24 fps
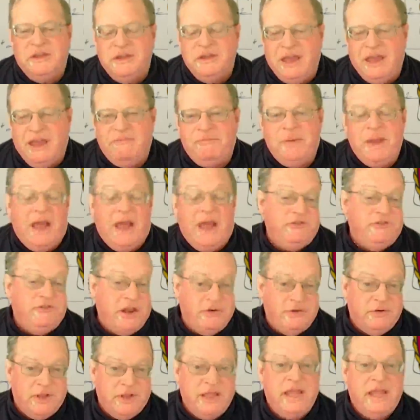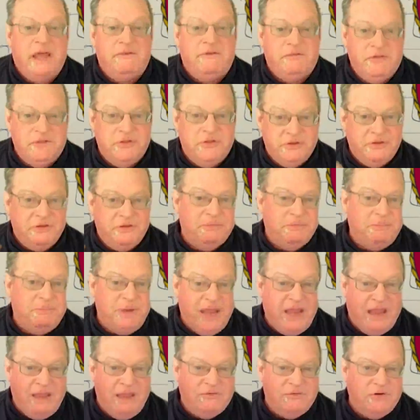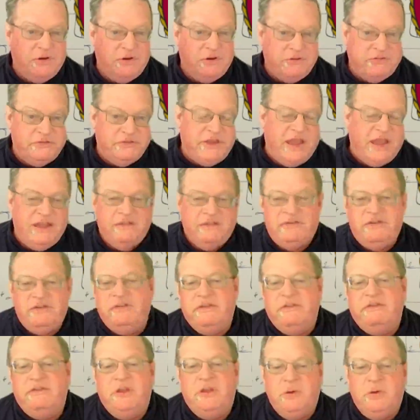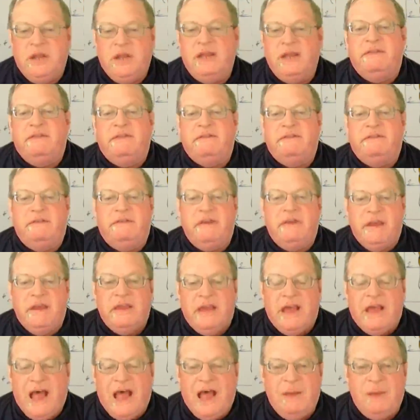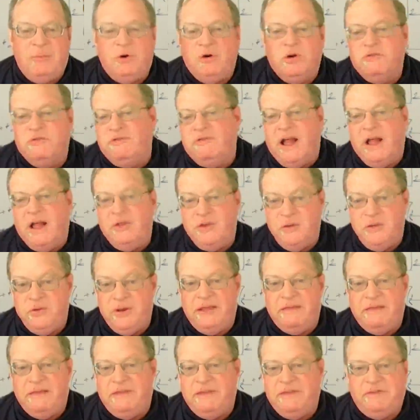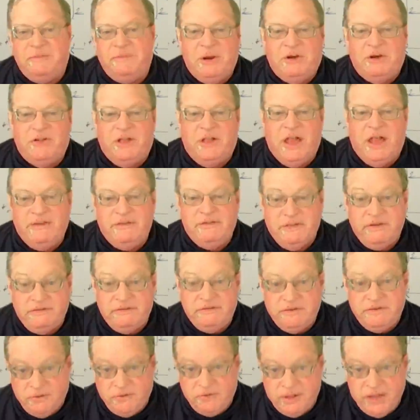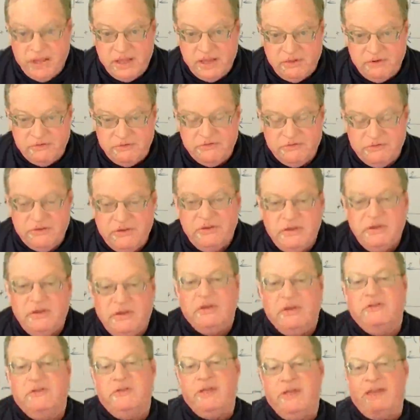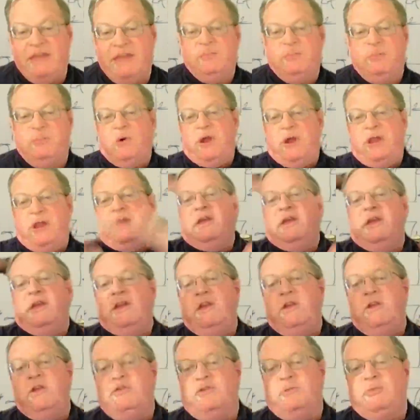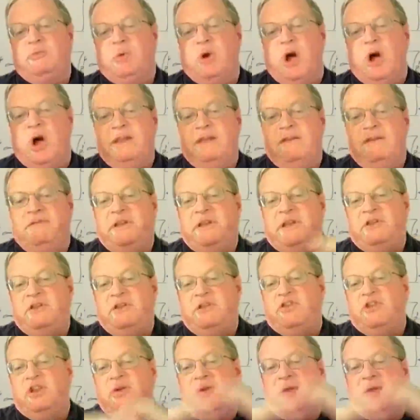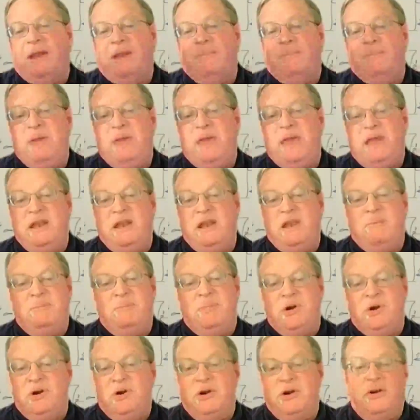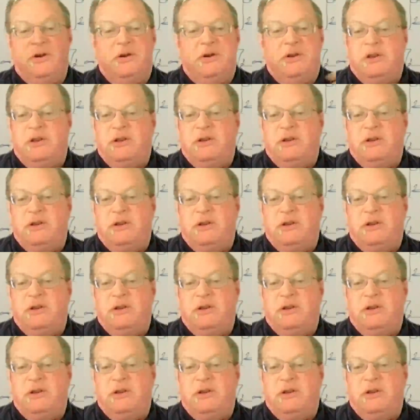FBI generally and for the behavioral sciences unit, this high-profile unit that specialized in serial killers. So that's the point. You use a broad definition, you get a big number,